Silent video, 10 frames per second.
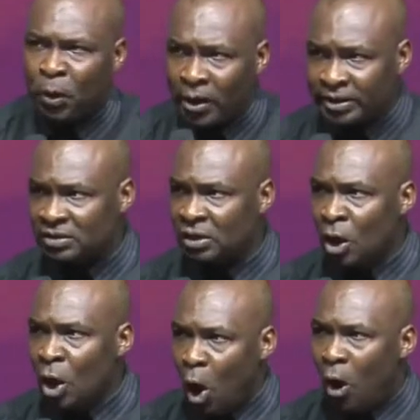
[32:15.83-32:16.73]
point
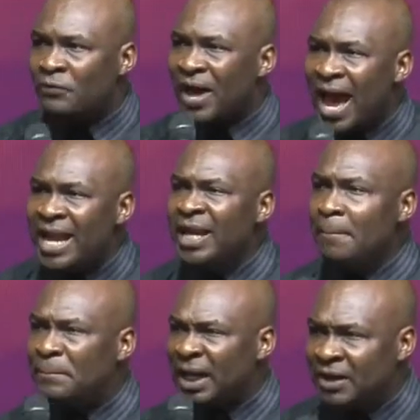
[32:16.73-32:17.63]
of
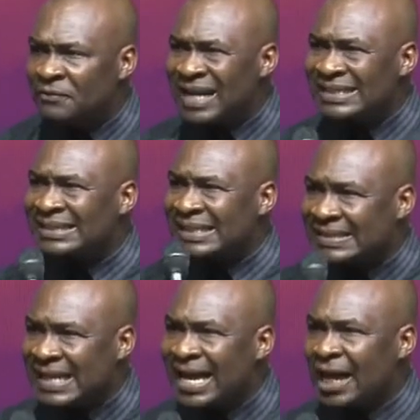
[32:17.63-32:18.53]
any believer's
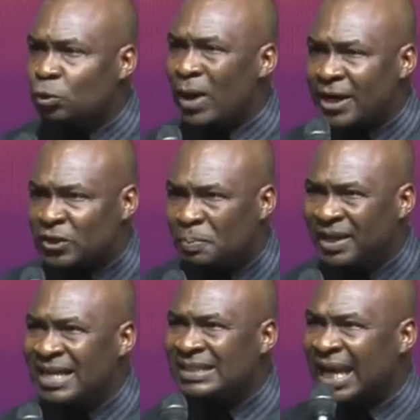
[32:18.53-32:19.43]
desire to
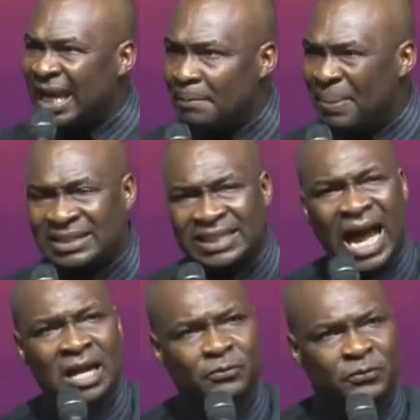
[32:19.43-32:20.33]
experience
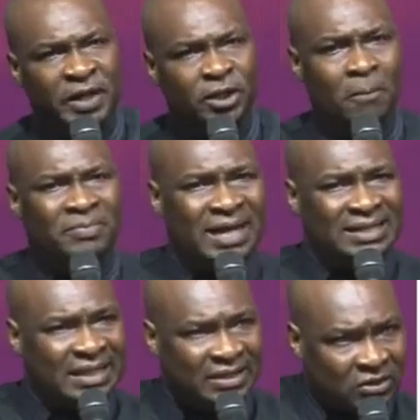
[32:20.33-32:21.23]
liberty and freedom
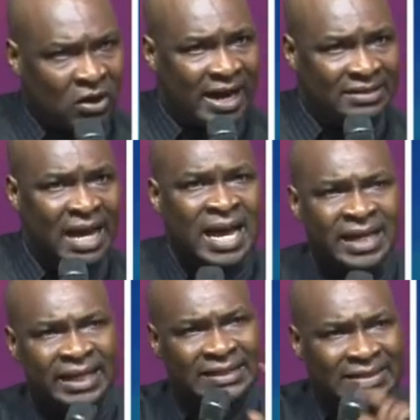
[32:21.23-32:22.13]
that is in Christ,
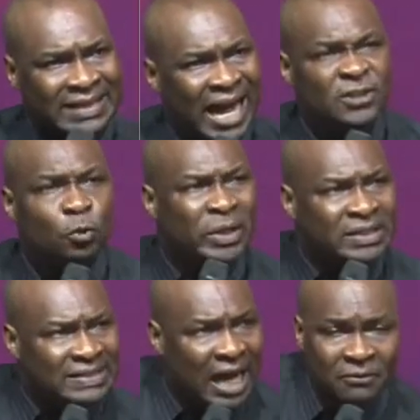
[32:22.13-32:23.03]
it starts
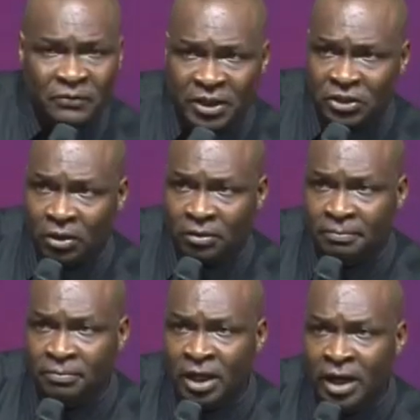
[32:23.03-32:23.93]
with salvation.
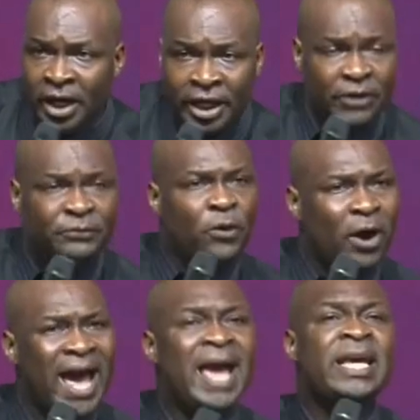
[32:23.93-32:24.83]
If
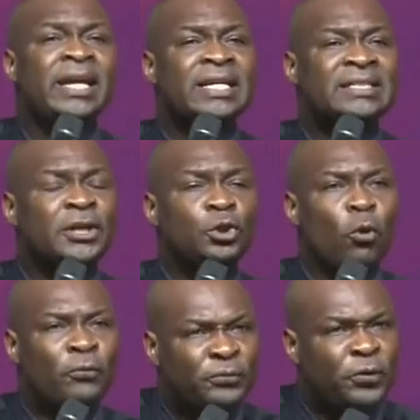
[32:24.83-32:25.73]
for any reason
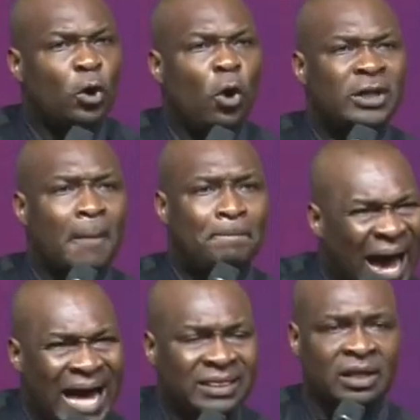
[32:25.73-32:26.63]
you follow the
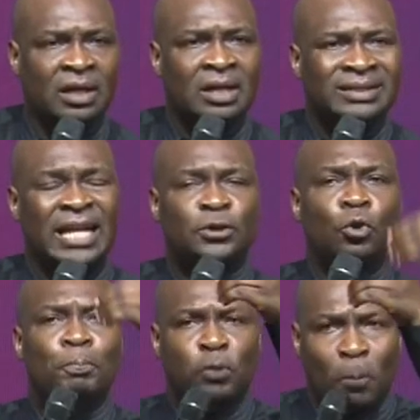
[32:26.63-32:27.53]
path that
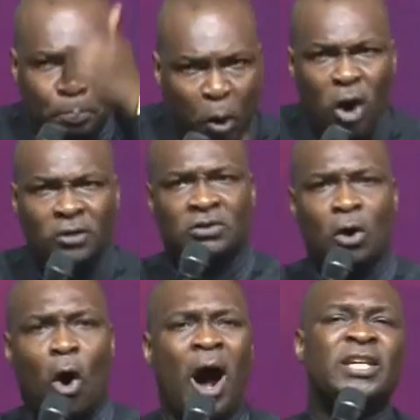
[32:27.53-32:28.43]
you
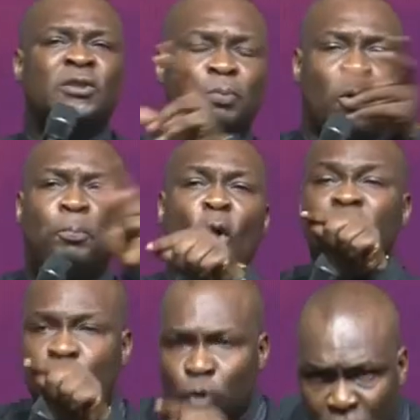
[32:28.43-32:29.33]
propose or is
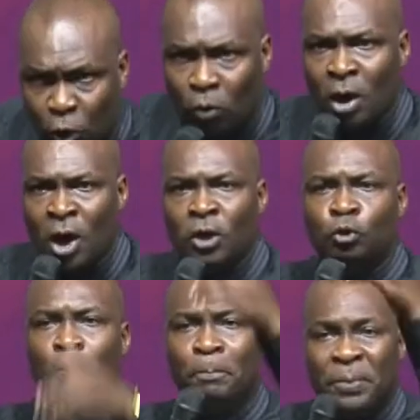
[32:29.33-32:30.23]
proposed to you
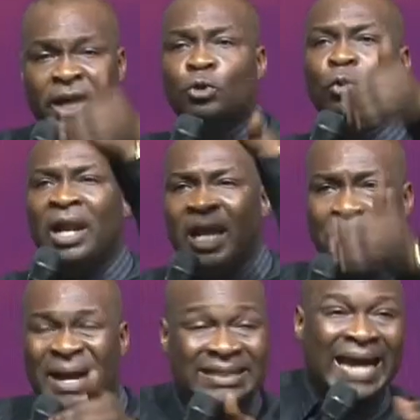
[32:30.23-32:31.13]
to bring you
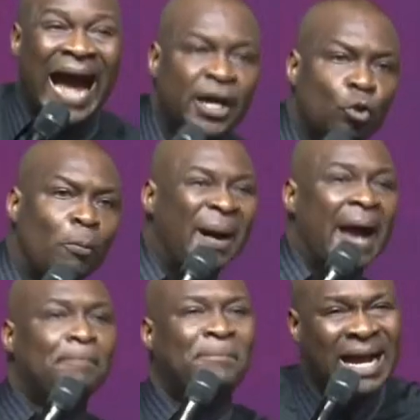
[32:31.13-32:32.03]
liberty and you
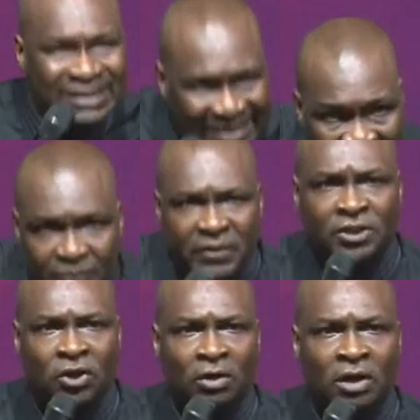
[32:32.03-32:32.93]
bypass
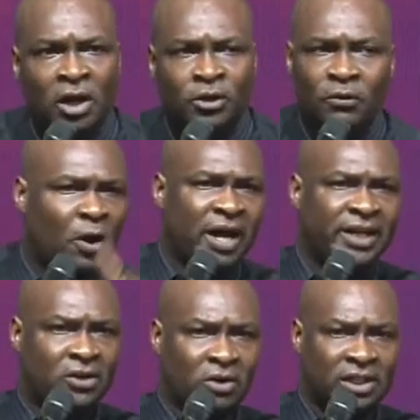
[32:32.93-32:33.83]
salvation, you've
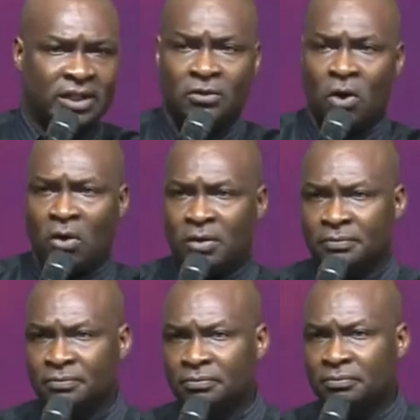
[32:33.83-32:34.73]
already gotten it wrong.
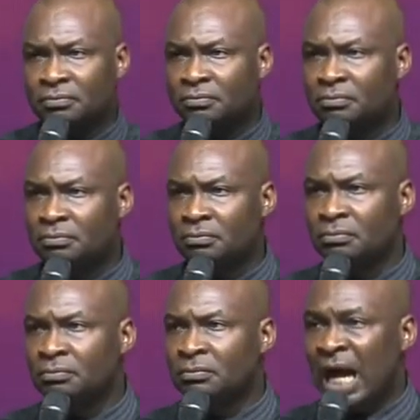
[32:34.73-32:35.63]

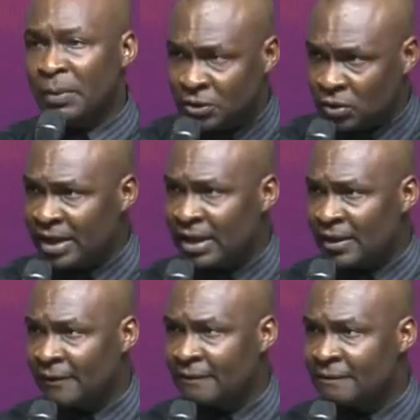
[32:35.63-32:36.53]
Are we together?